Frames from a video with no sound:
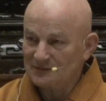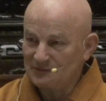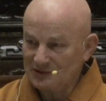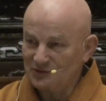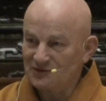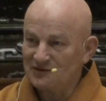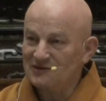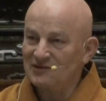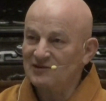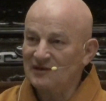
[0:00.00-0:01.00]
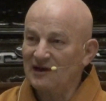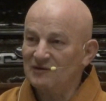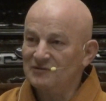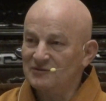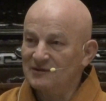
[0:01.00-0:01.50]
When you see the
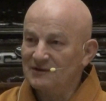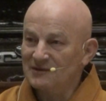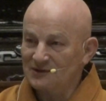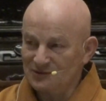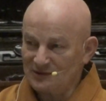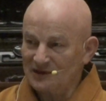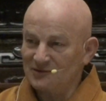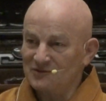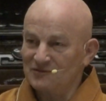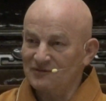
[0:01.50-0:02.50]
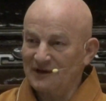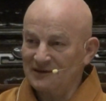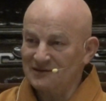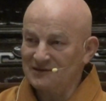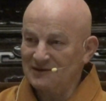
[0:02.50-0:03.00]
self, you cannot
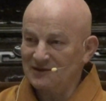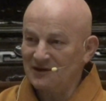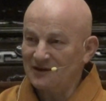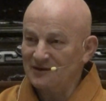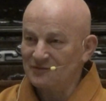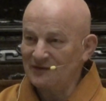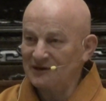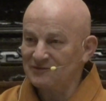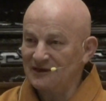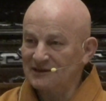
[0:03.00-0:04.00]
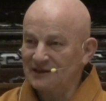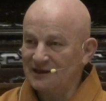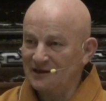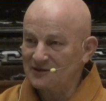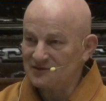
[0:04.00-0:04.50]
find the five
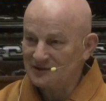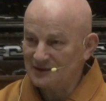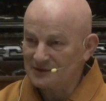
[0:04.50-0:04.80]
aggregates.